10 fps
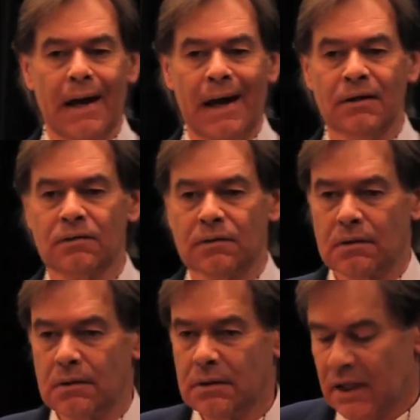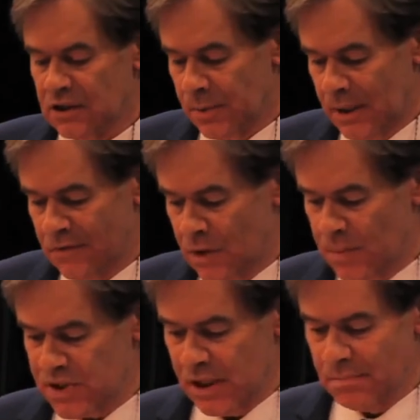enter that
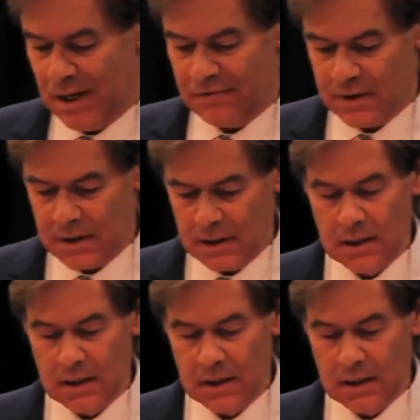24% buffer,